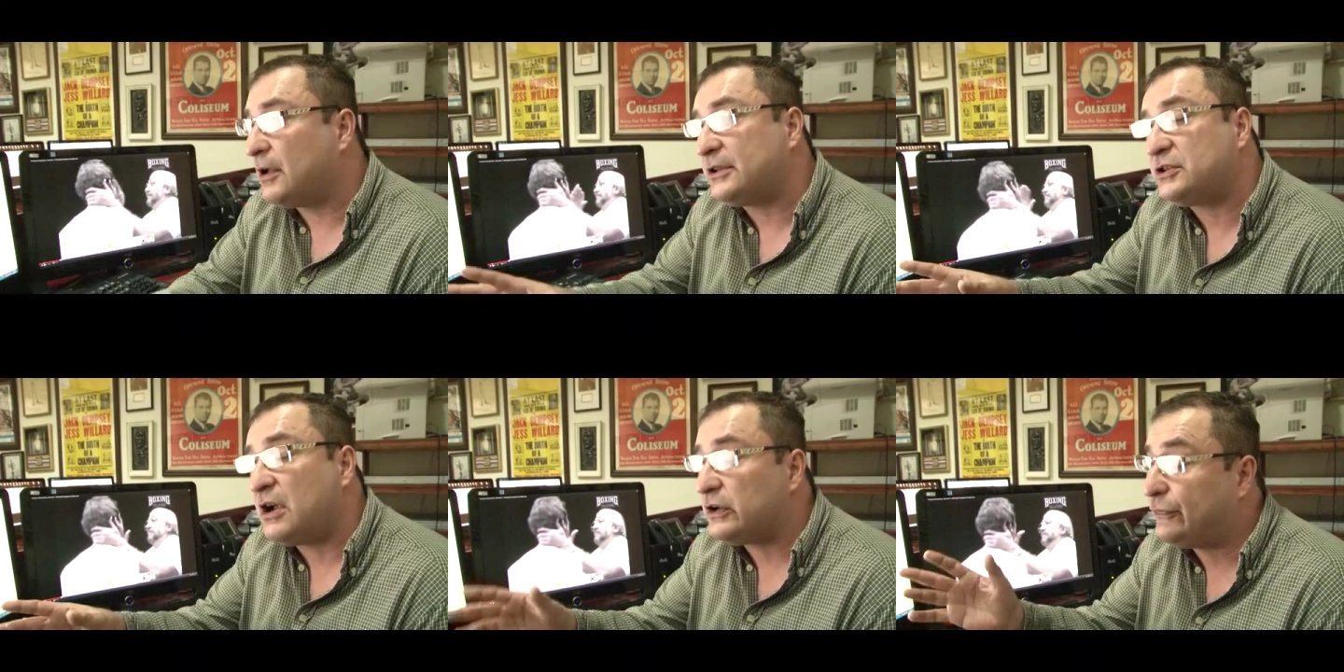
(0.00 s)

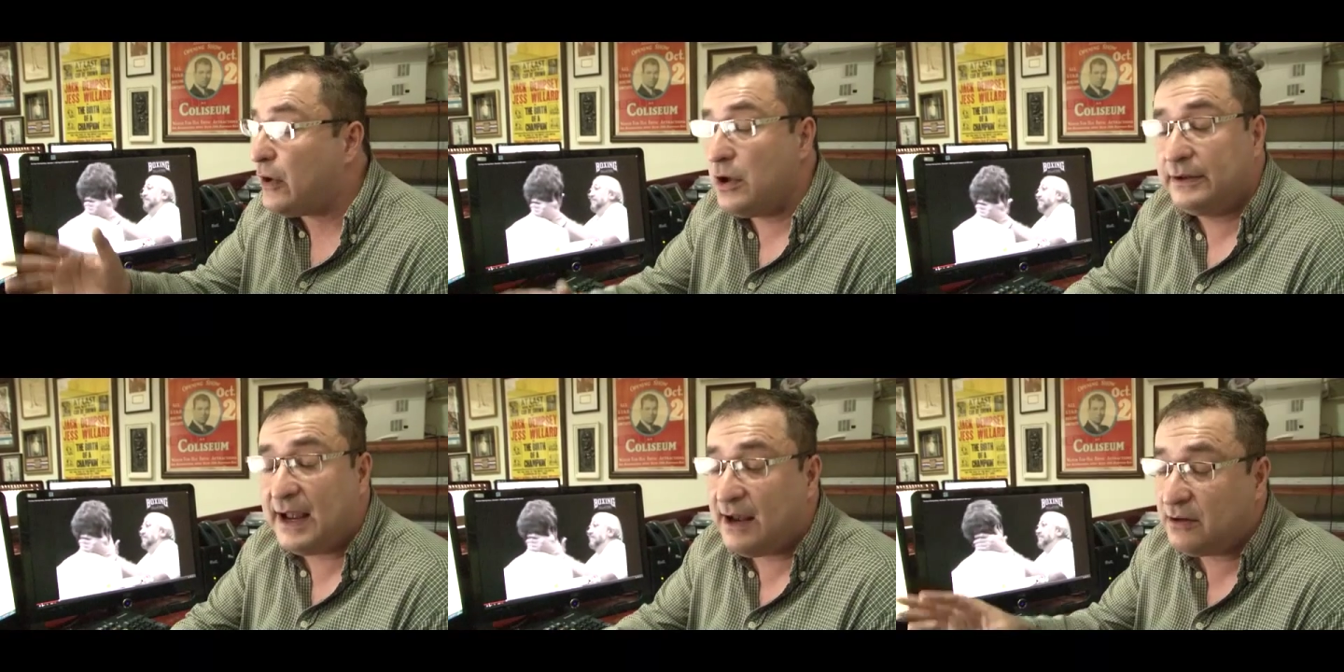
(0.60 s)
Teixeira's fallen
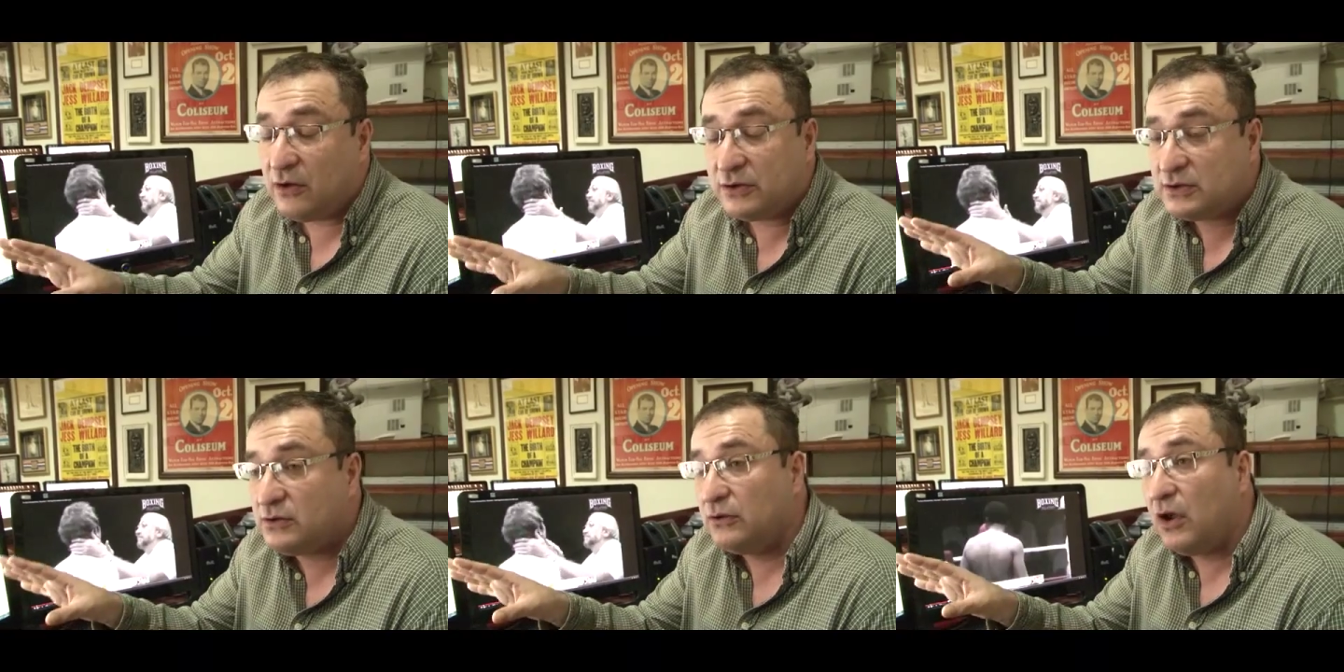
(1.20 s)
down. Those
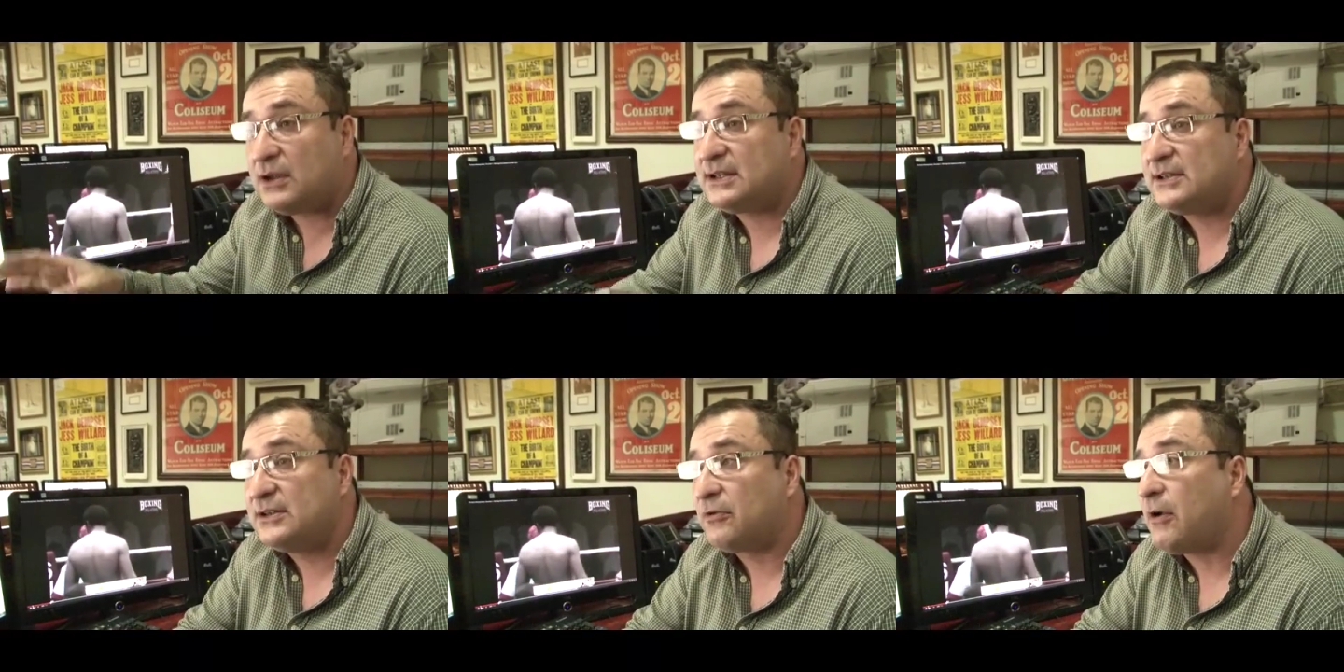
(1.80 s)
two
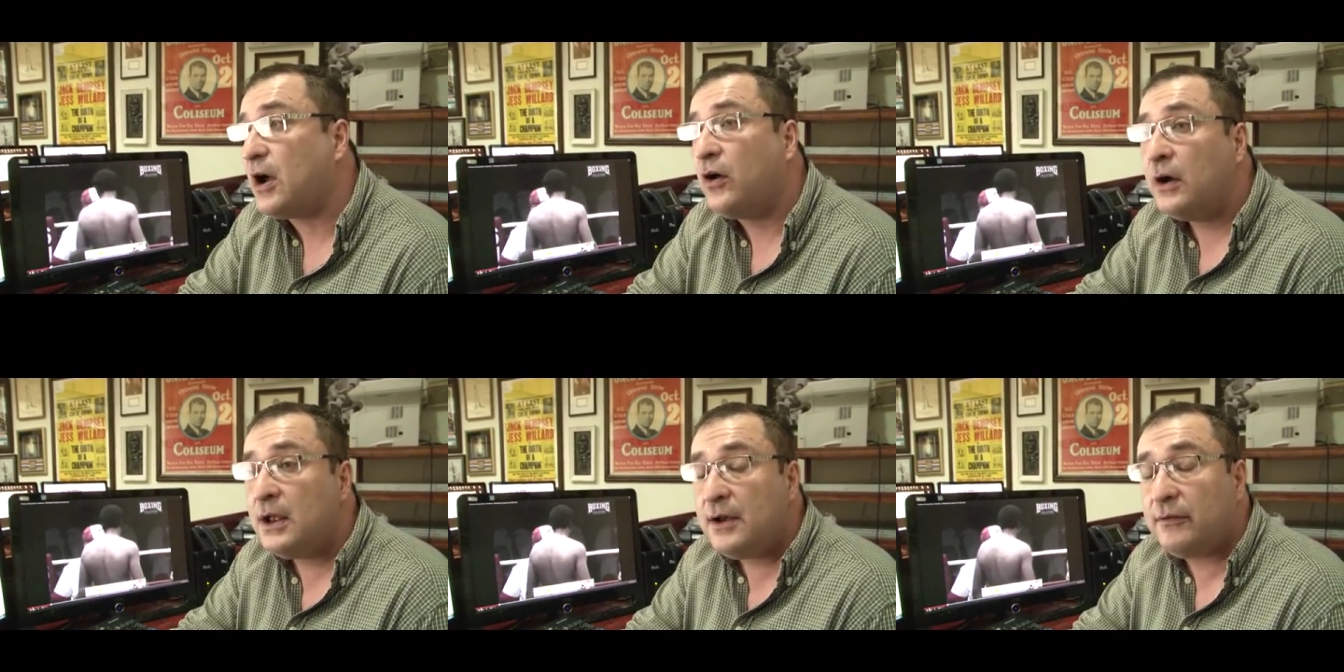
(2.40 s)
losses in a row
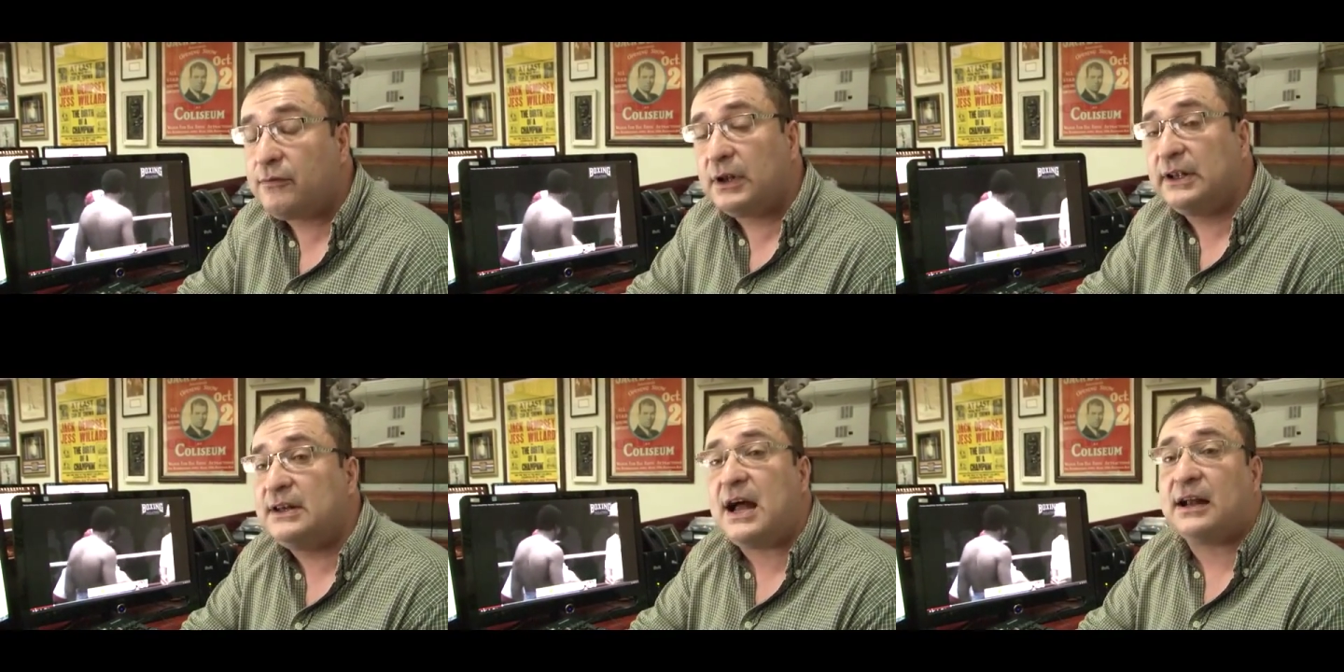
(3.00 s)
have
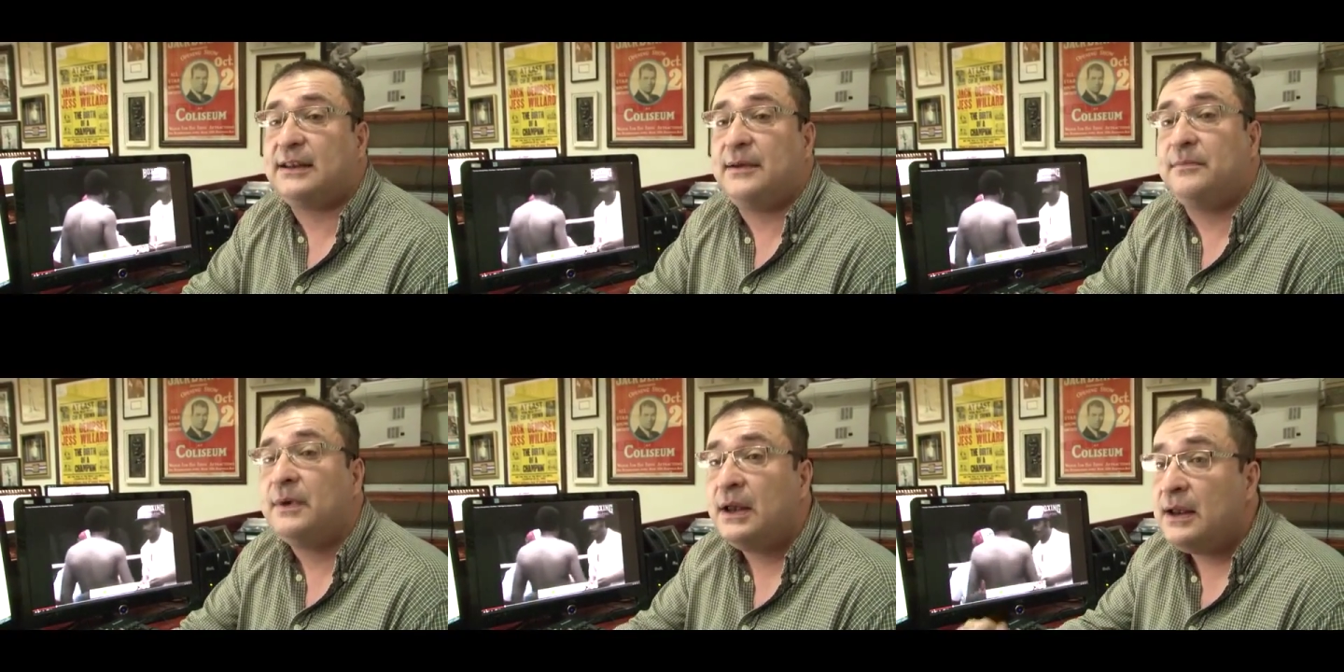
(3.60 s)
really knocked
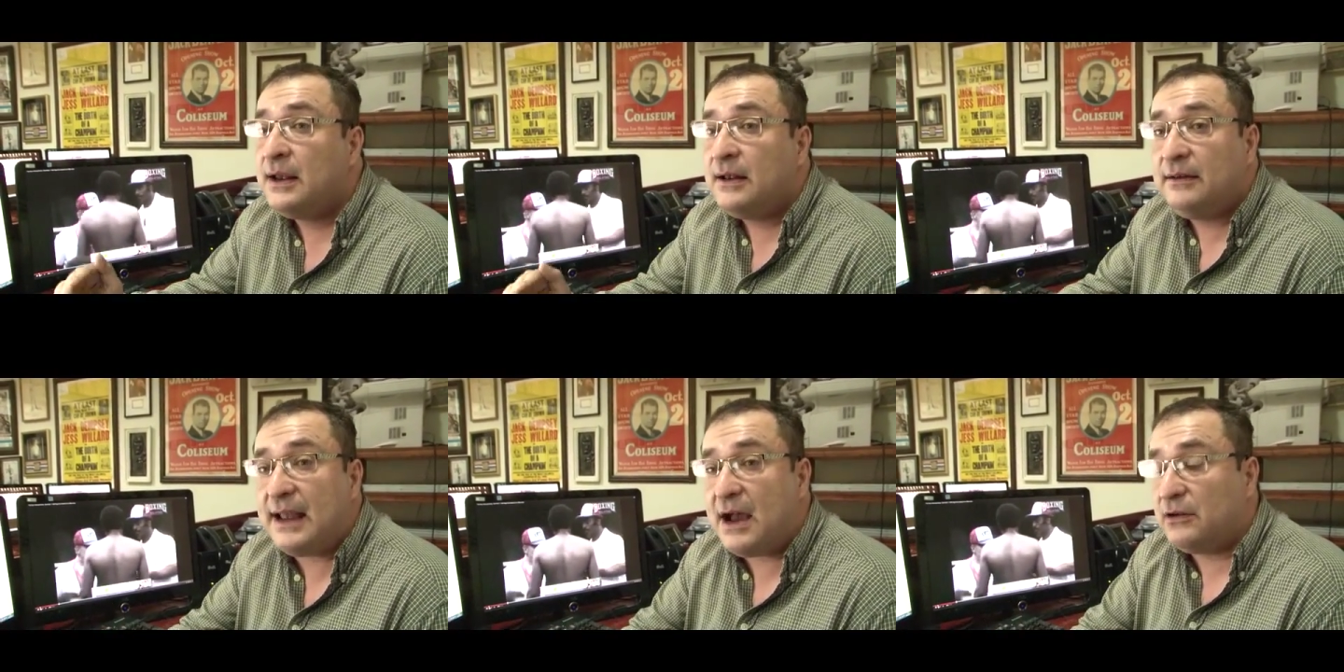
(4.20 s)
him
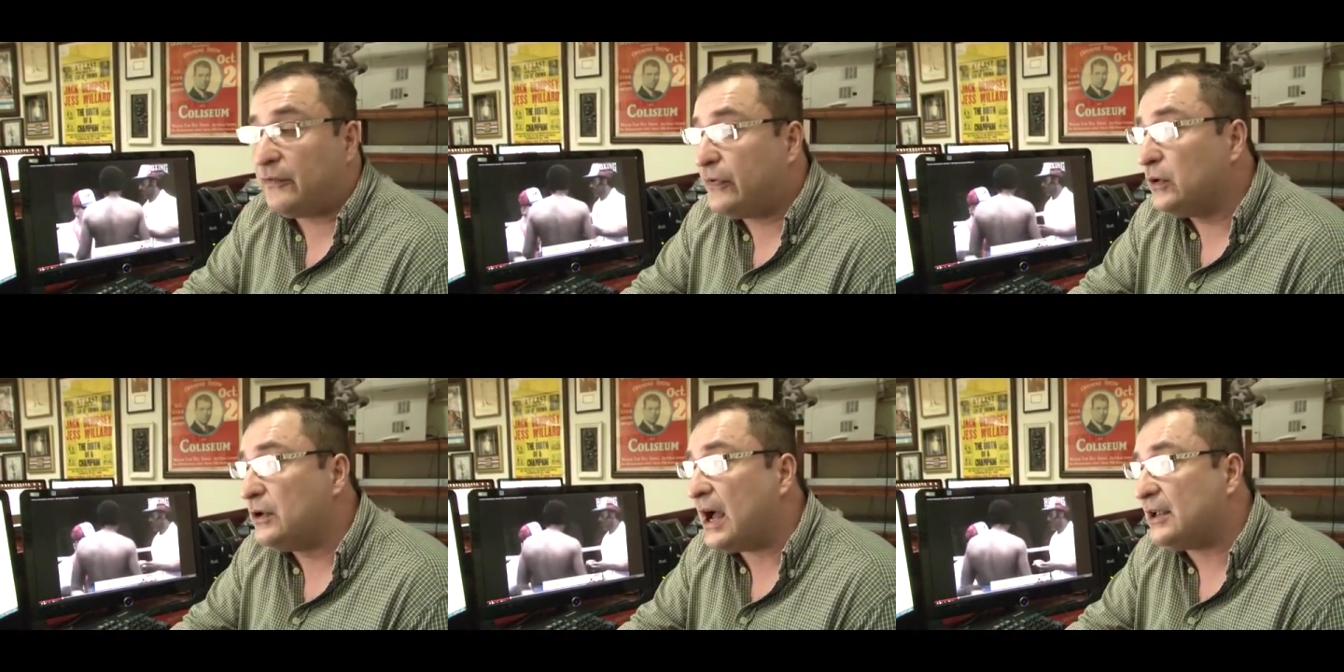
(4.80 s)
down a
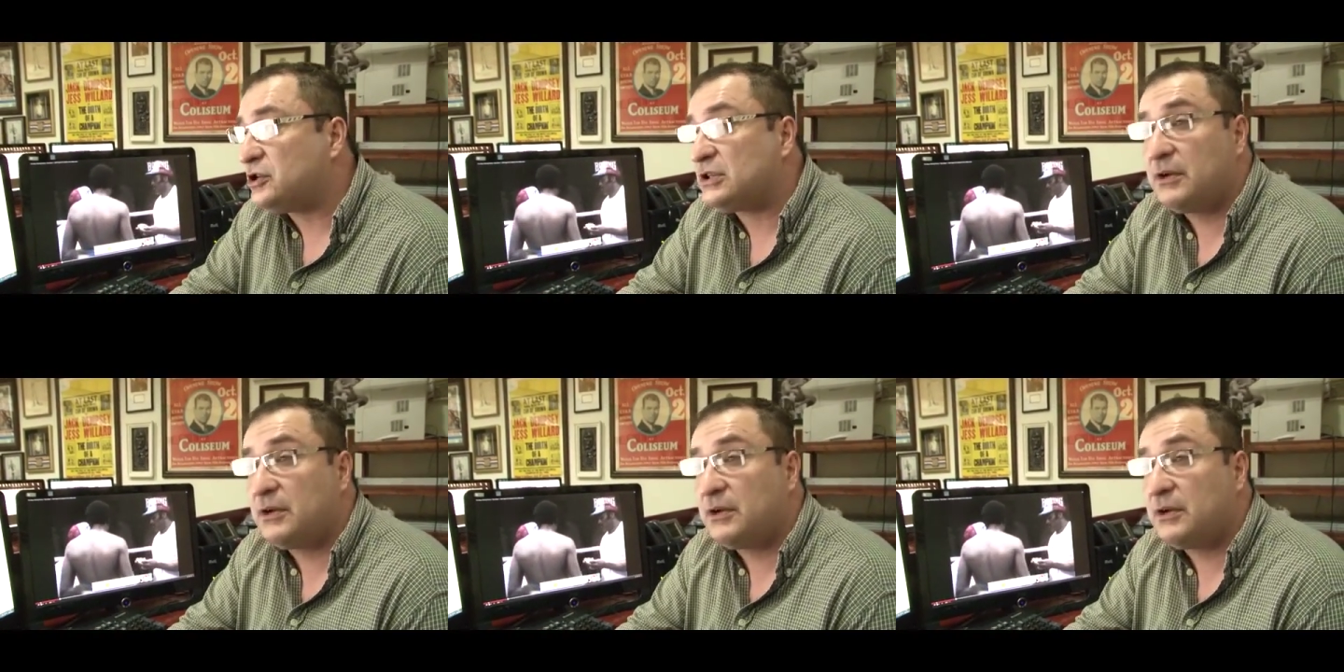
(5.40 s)
few notches.